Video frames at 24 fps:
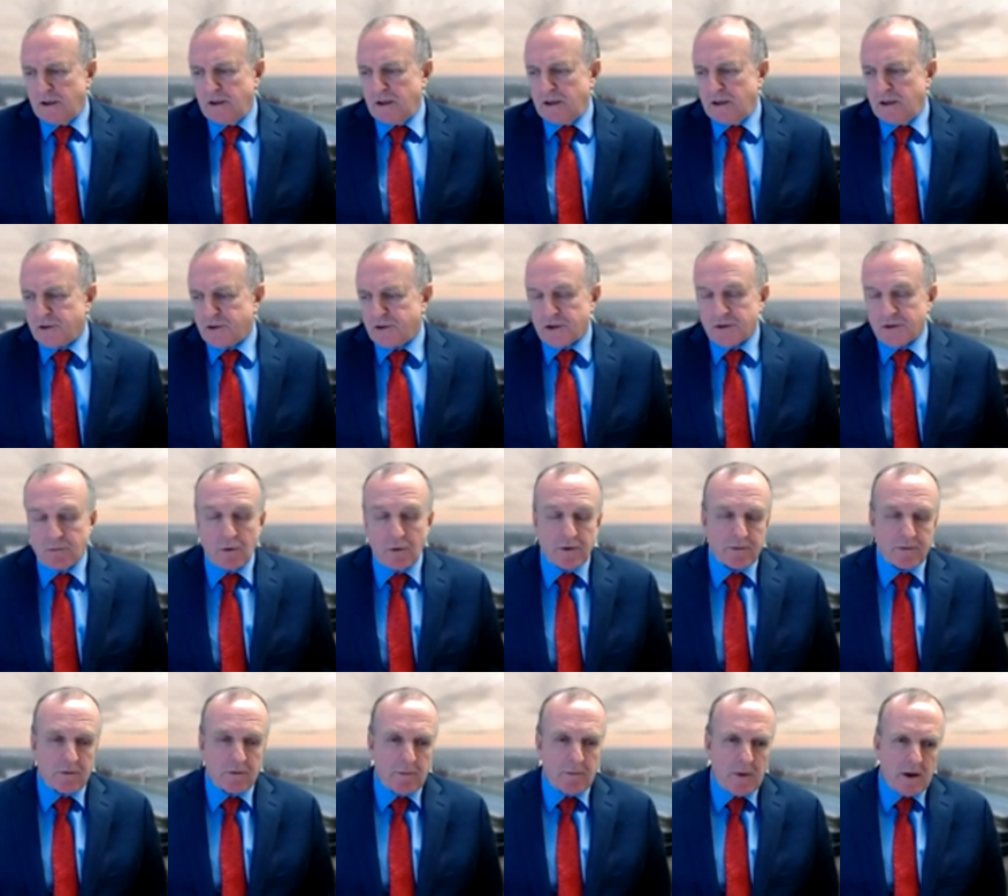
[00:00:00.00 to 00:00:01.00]
it's just
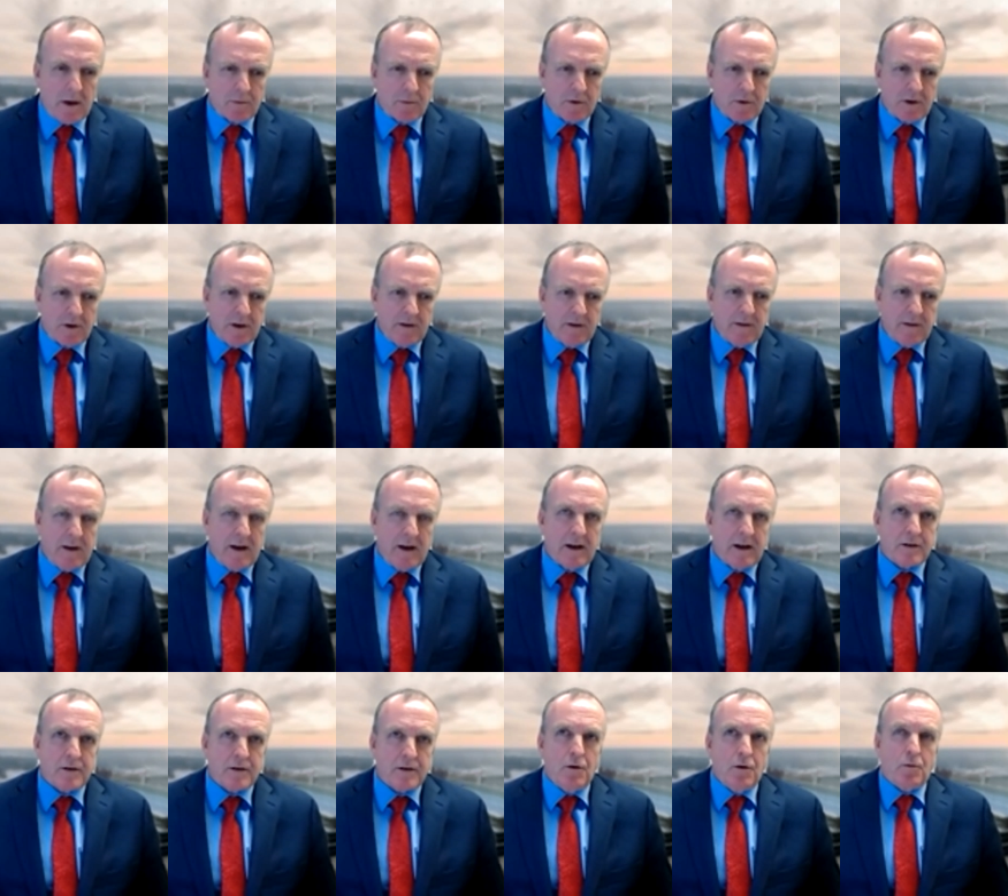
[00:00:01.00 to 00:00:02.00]
worth remembering
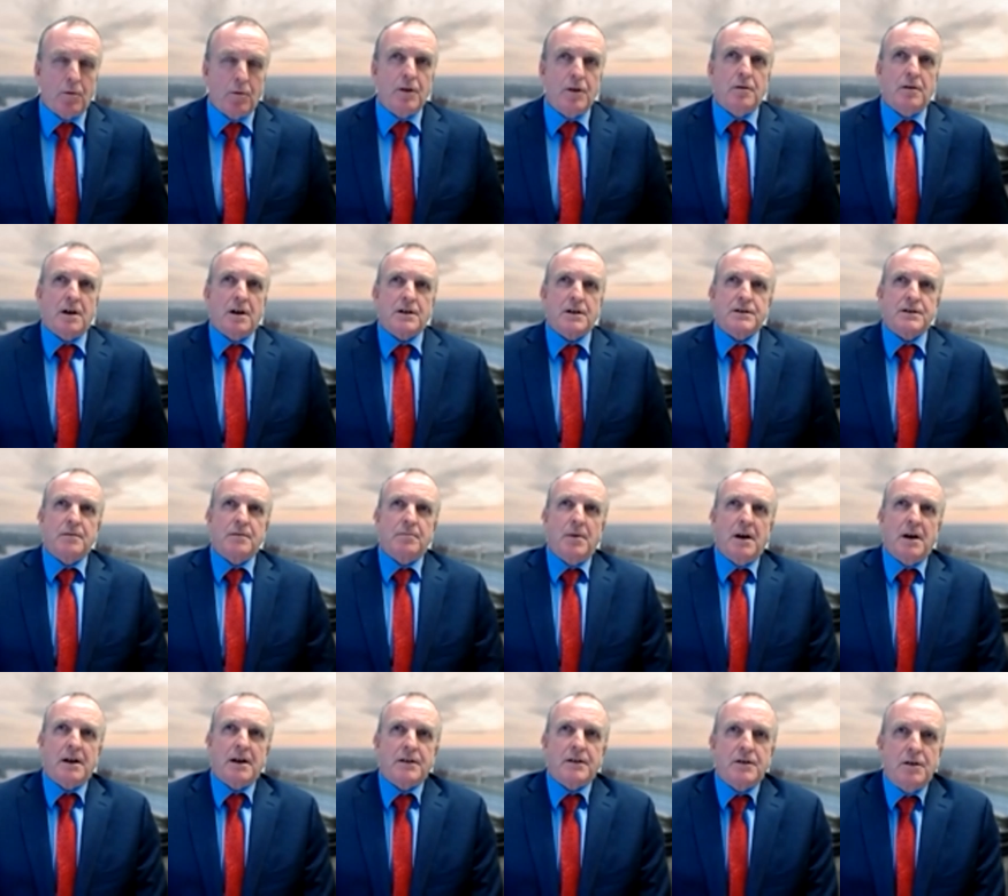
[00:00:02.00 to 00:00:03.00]
that, you know, when you asked
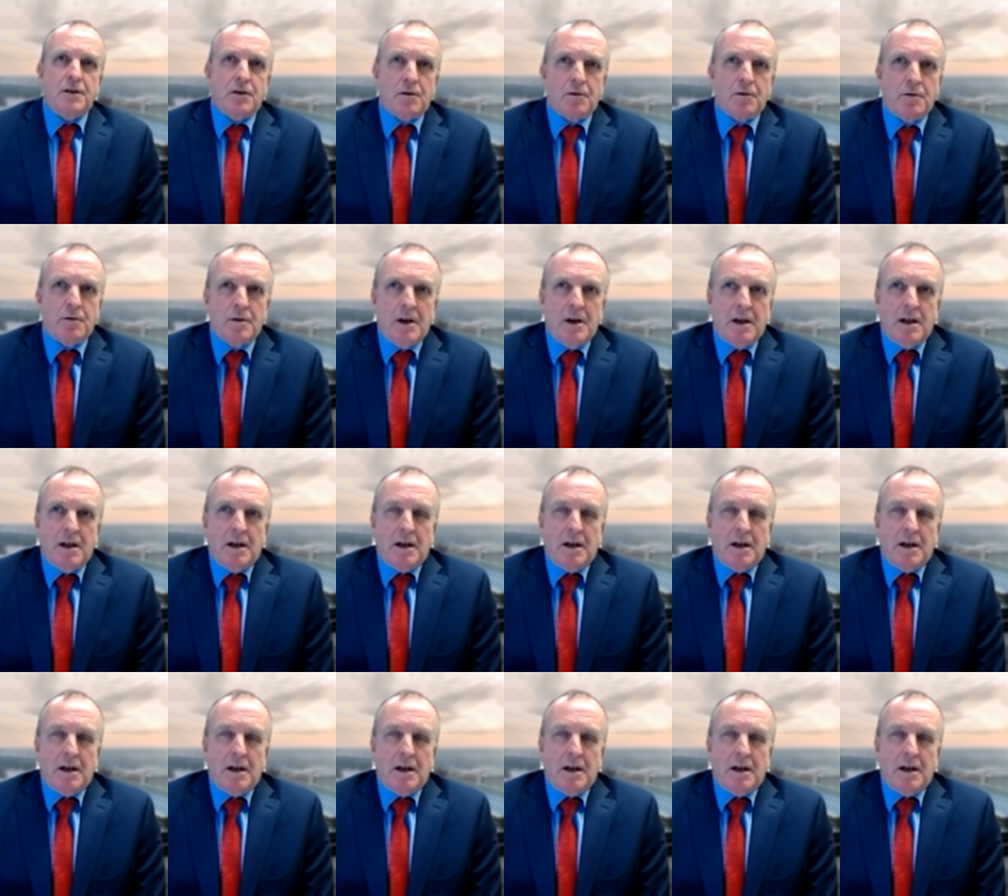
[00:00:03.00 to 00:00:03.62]
about, you know,